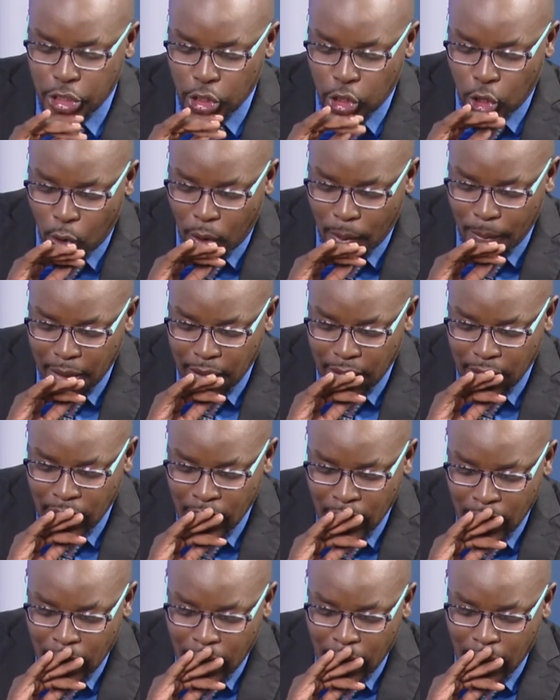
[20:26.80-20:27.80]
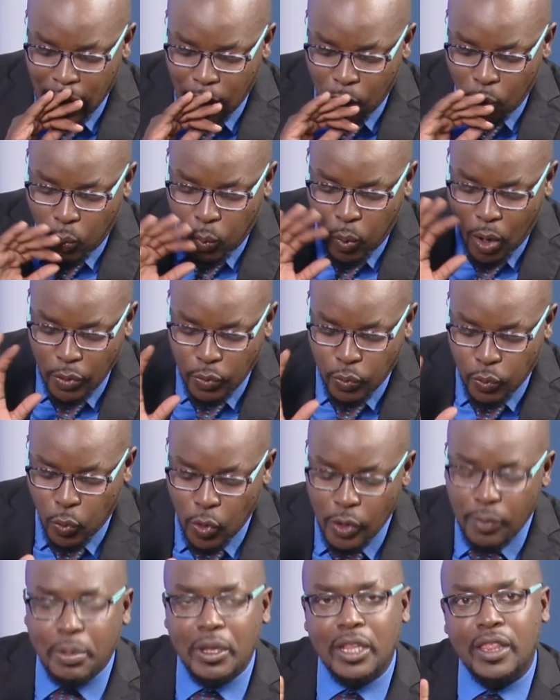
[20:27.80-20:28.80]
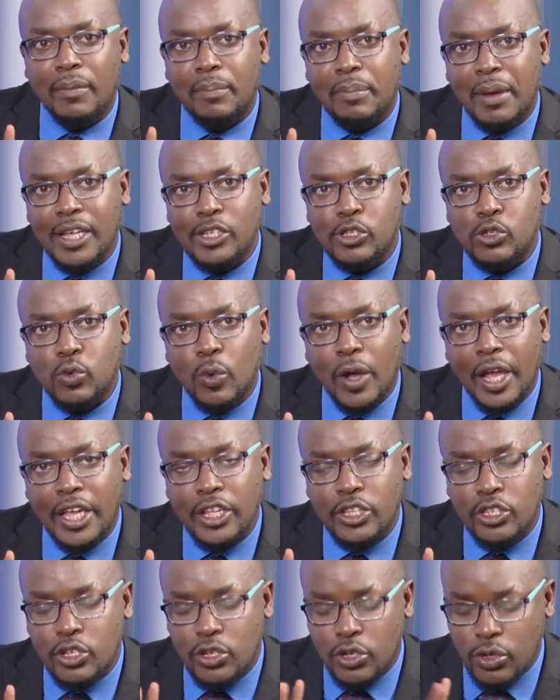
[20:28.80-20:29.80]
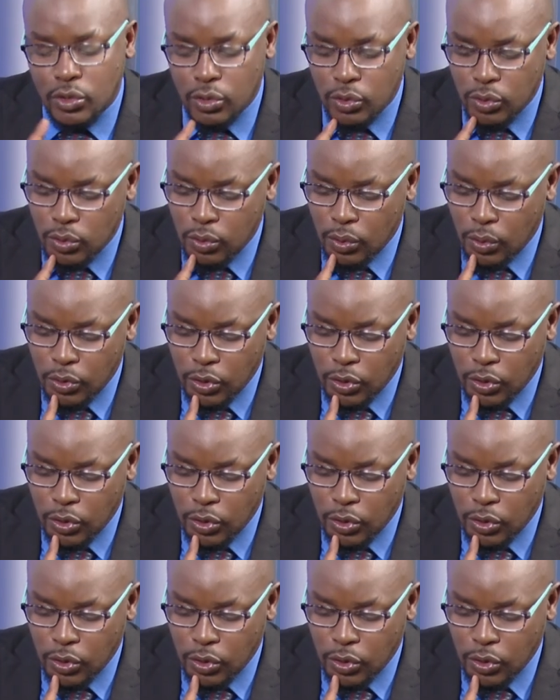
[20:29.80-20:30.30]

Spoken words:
you go, I mean, what would be the best way to,